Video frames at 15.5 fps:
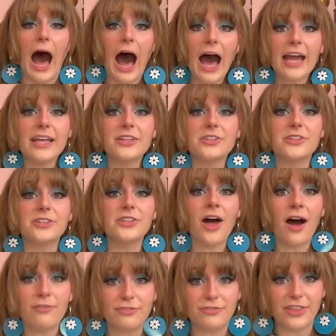I
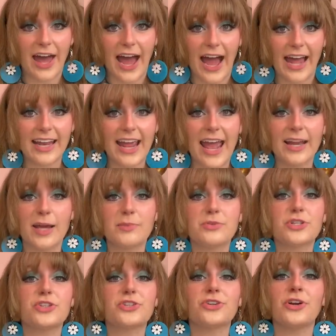love that, and I'm
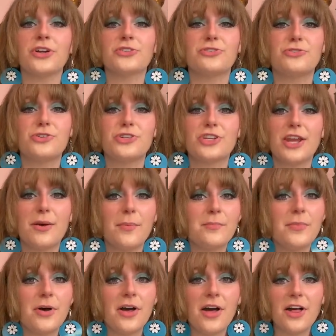sure
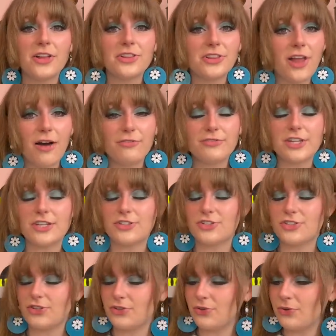Jim loved it
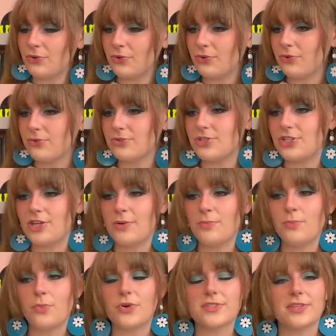too.
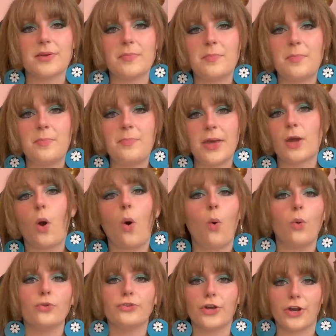Jim was a big
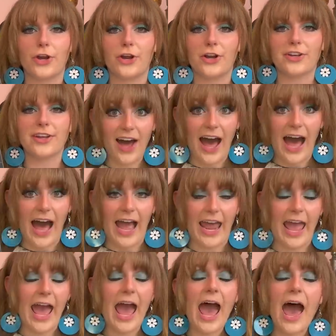old nerd. I
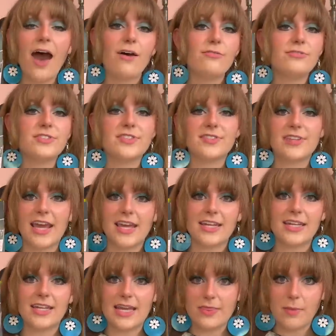have
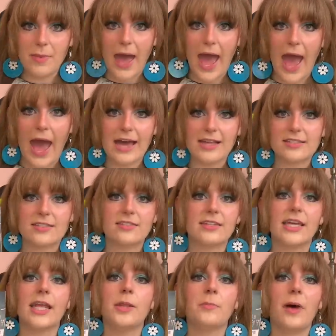stated in the past,
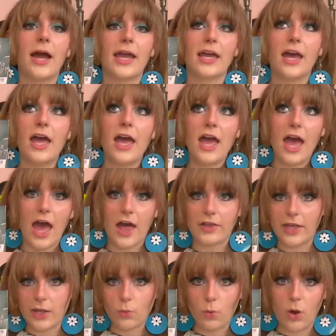in my
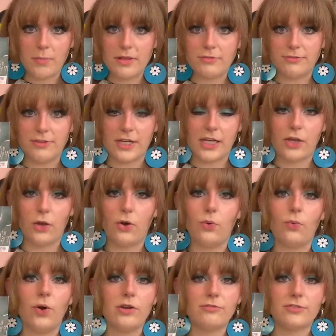LA Woman video,
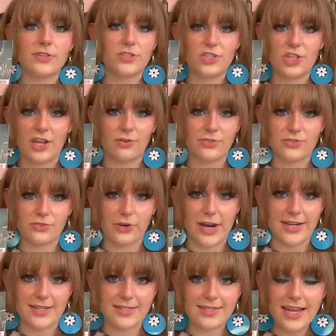one of this channel's
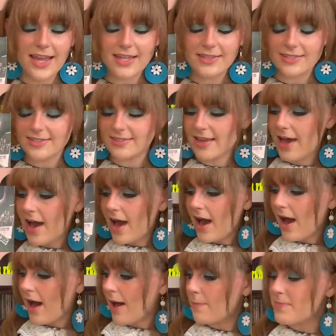greatest hits,
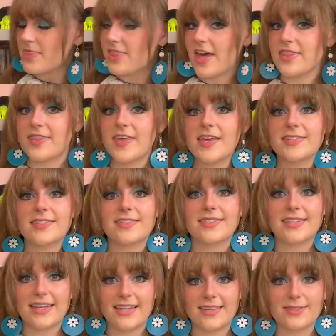that
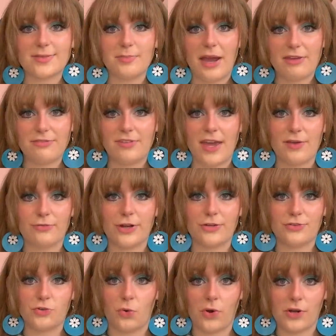this is my
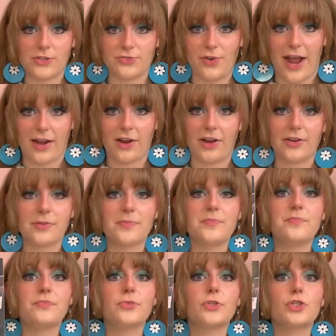favorite Doors record.
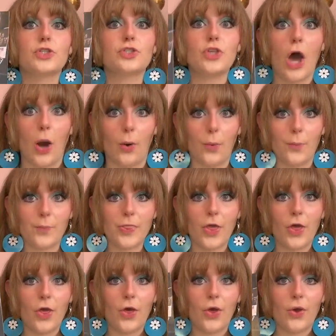So,
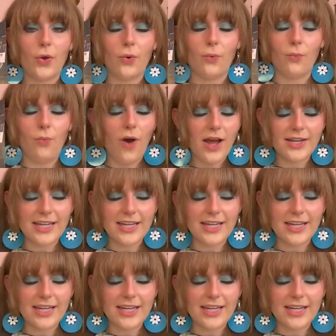what